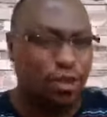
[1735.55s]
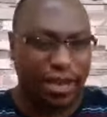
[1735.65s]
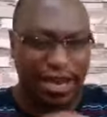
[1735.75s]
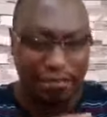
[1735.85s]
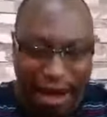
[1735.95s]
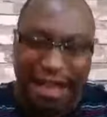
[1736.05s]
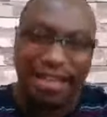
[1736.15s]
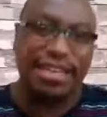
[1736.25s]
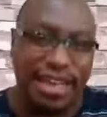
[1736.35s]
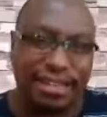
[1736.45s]
You can
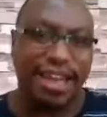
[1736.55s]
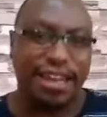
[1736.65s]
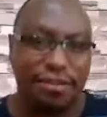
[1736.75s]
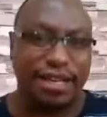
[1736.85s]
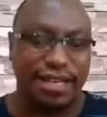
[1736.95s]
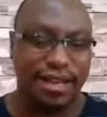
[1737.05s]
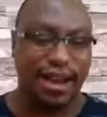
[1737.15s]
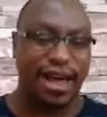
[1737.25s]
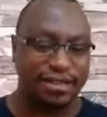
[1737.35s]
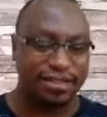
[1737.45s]
imagine the excitement in the class.